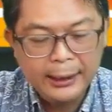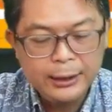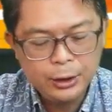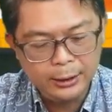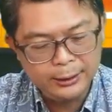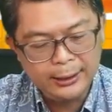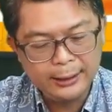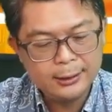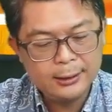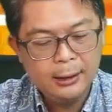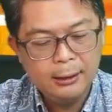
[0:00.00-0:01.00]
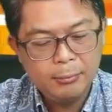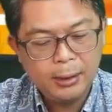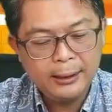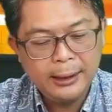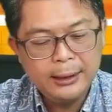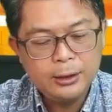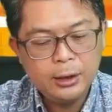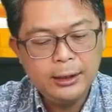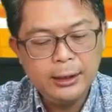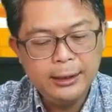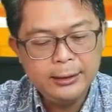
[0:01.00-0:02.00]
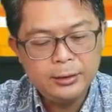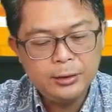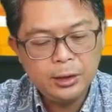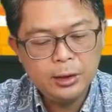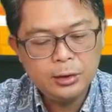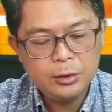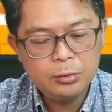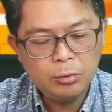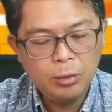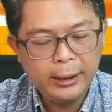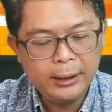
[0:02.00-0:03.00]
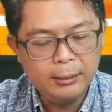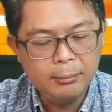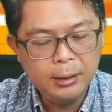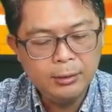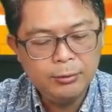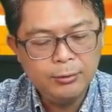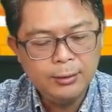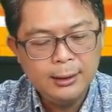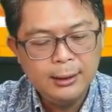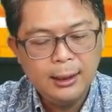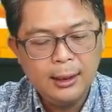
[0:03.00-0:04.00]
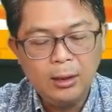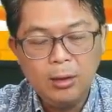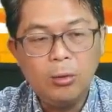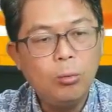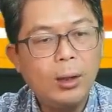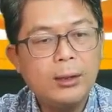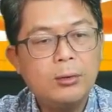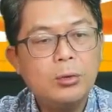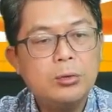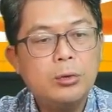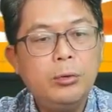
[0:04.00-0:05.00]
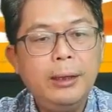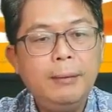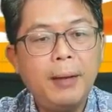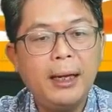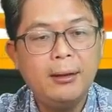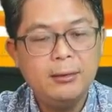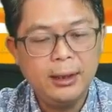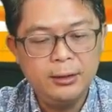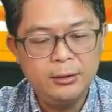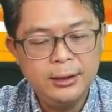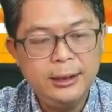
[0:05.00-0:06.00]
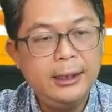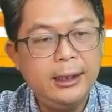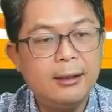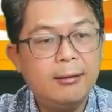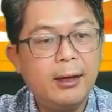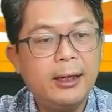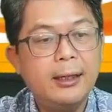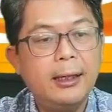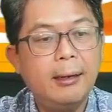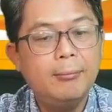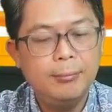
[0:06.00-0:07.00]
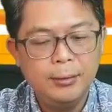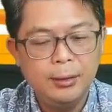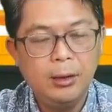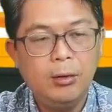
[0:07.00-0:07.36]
plantation. Yes, plantation is just right above on one of those green panel that you see here, right? Yep.